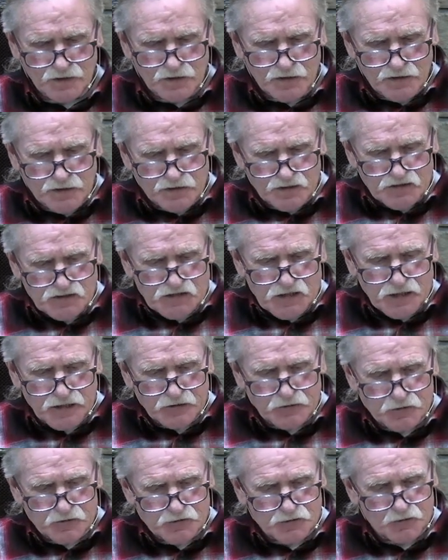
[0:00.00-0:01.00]
his
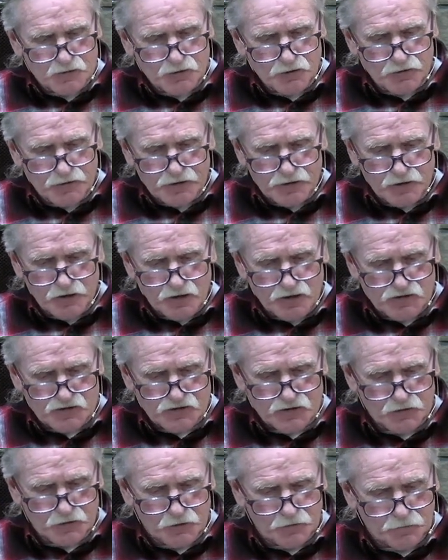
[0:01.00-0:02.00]
anger's growing
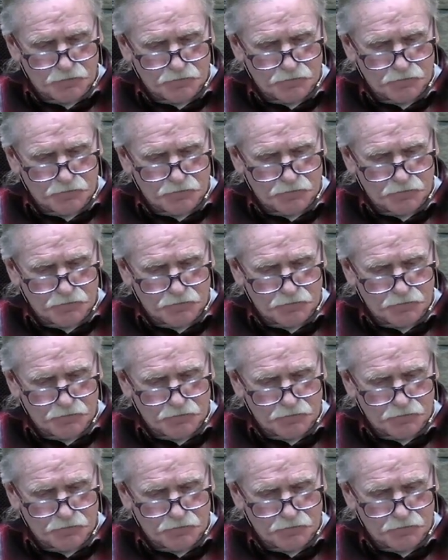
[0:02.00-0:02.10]
also.